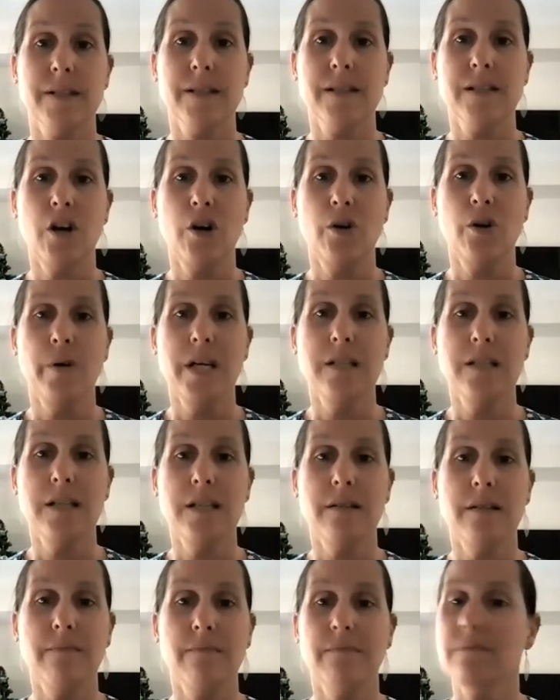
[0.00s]
So
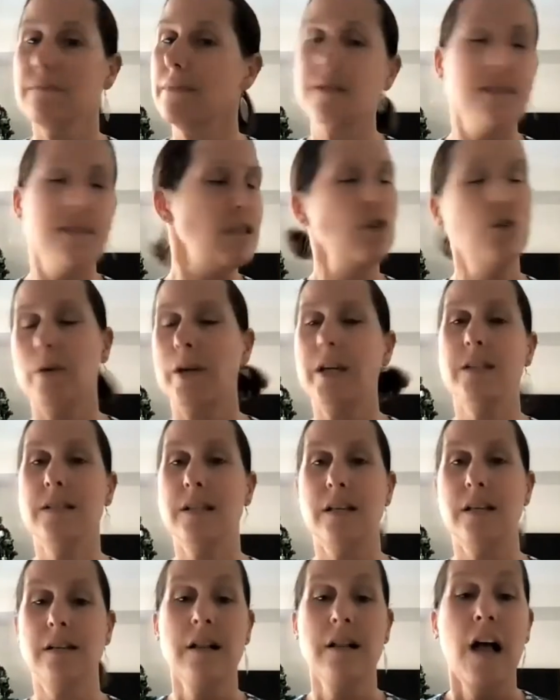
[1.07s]
easy, too
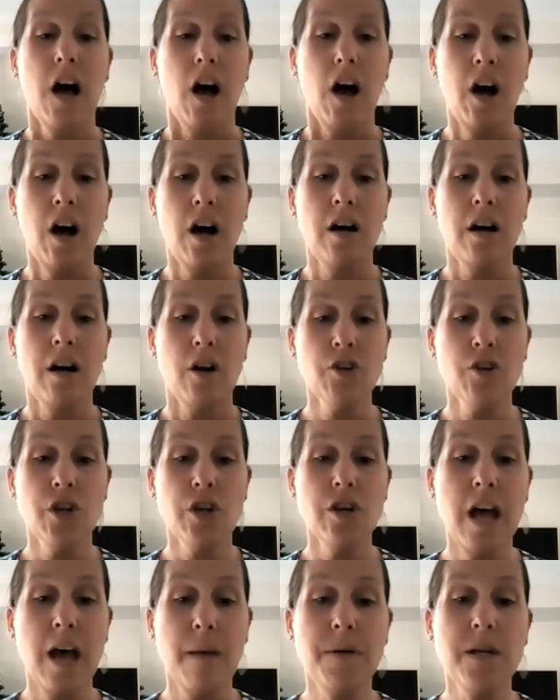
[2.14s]
easy. Oh, I'll show
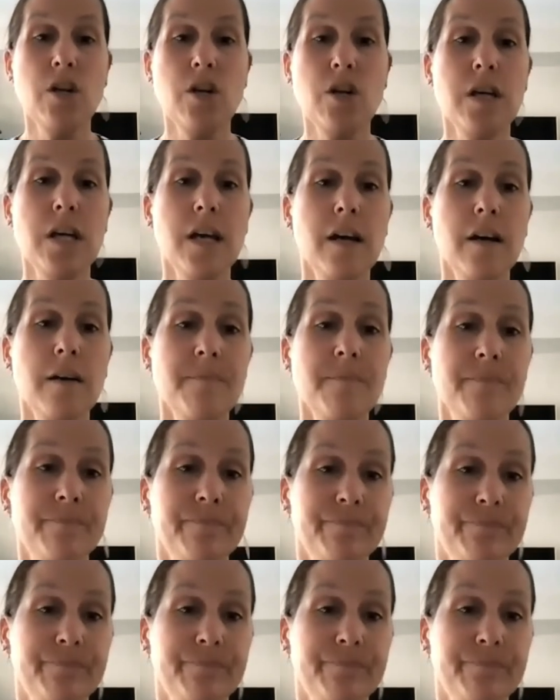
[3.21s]
you Happy New Year